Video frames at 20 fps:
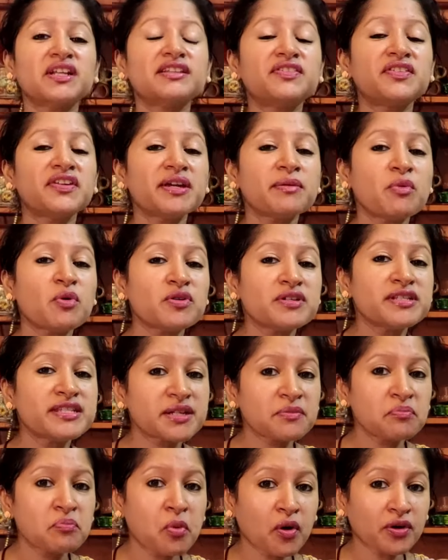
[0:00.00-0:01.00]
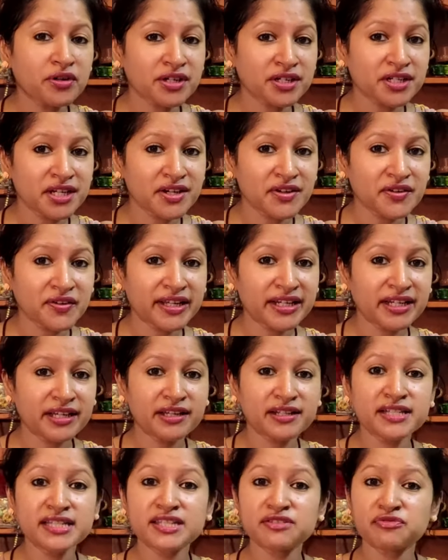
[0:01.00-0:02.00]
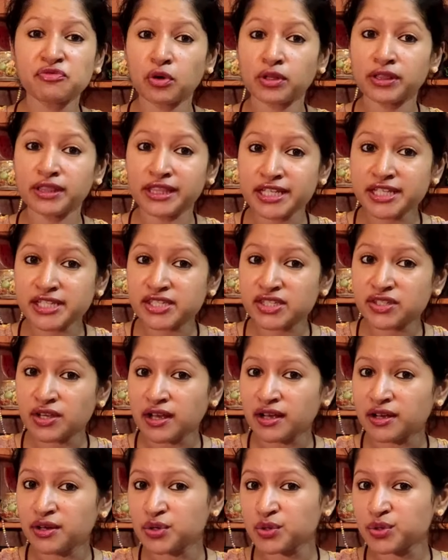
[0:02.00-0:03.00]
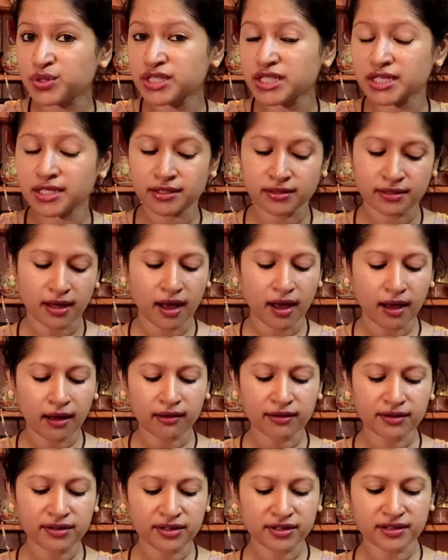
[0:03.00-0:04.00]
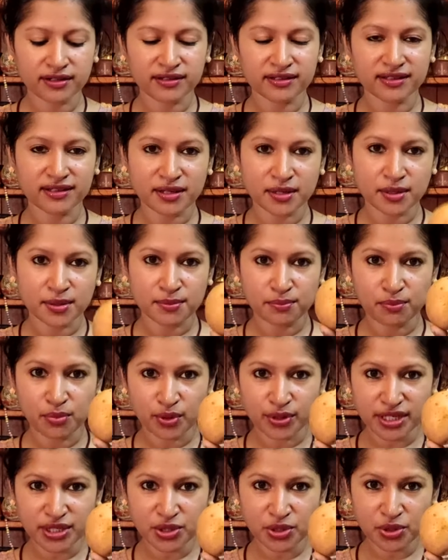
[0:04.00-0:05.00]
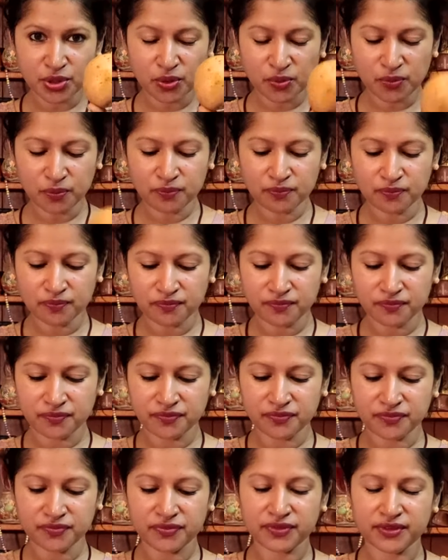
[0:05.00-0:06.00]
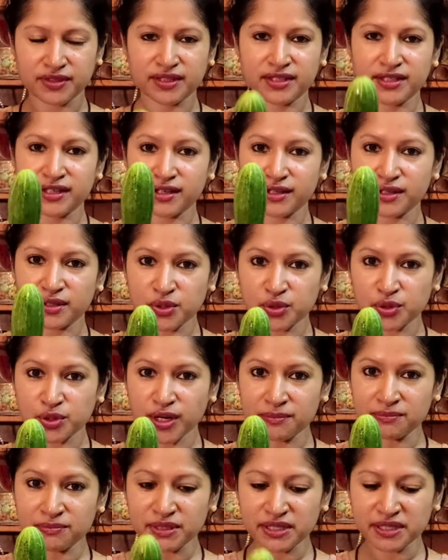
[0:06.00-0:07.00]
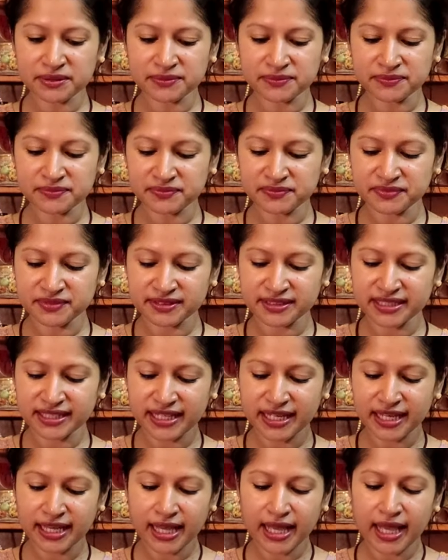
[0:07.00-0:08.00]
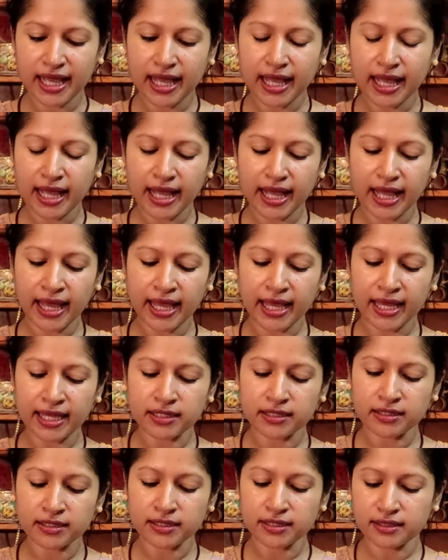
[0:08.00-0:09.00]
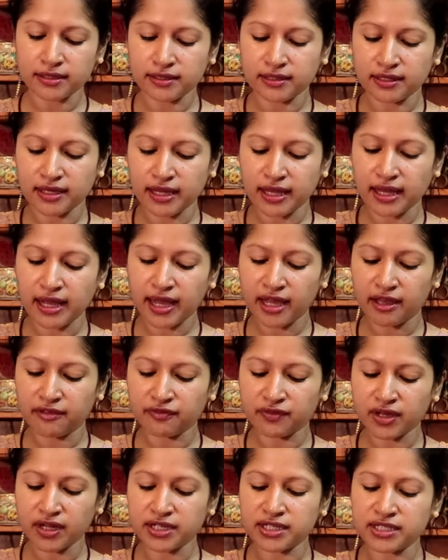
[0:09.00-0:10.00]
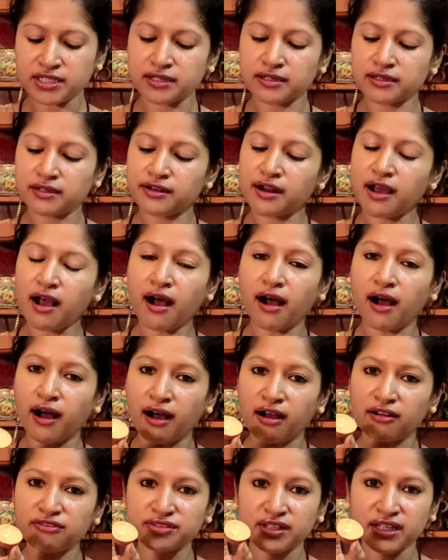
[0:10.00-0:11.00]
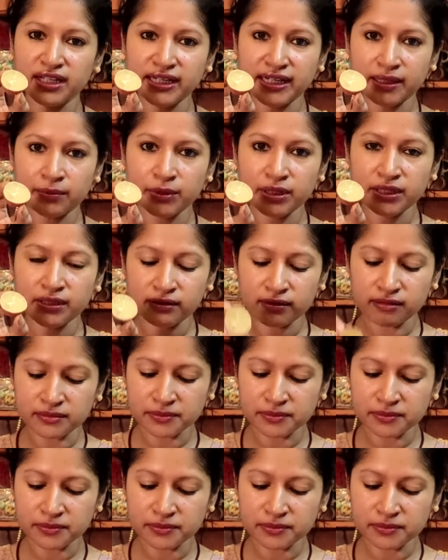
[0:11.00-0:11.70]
the three most important ingredients for this routine are potato, cucumber, and I have cut here half a lemon.